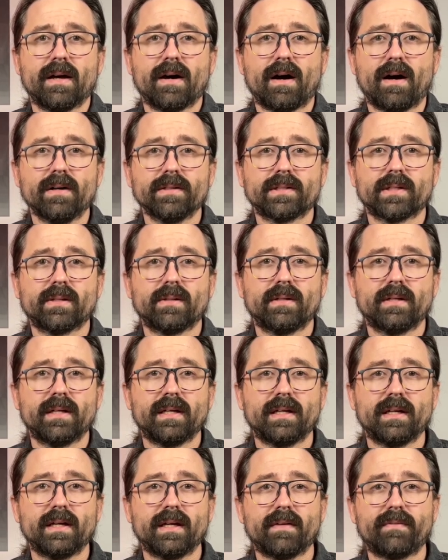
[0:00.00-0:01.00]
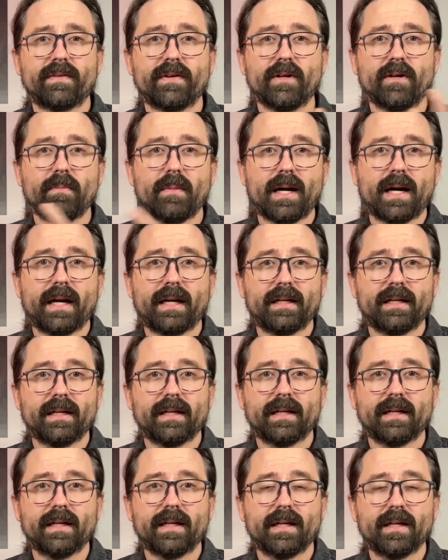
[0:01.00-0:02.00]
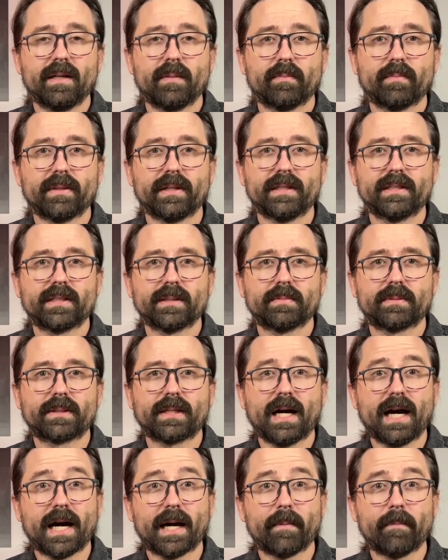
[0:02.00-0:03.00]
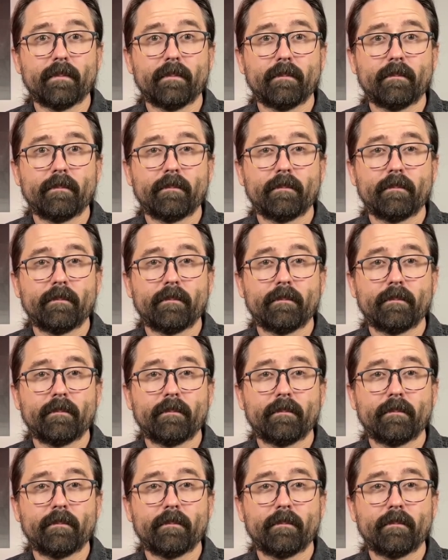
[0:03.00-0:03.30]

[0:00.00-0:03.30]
Also, if you don't mind, please subscribe.